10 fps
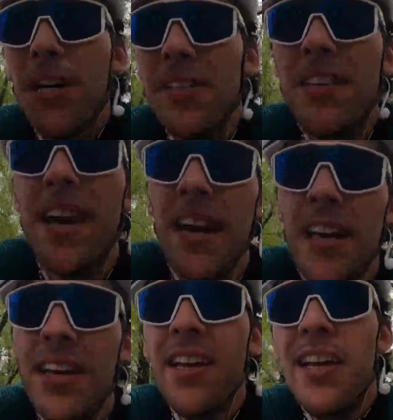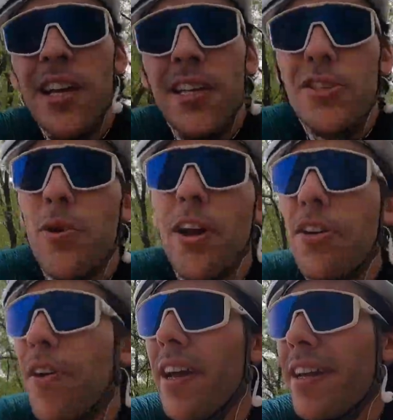but it's quite
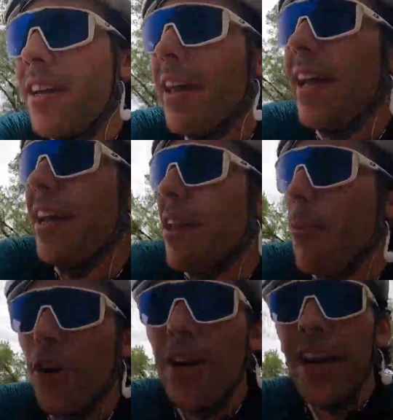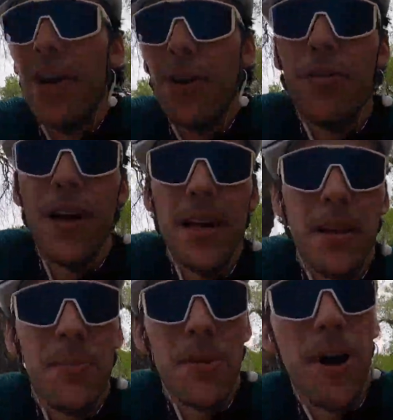all right, and it ended up working out all right.
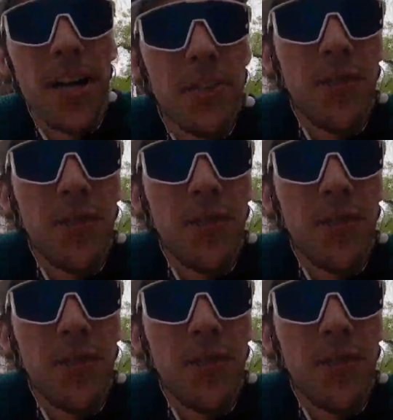The body's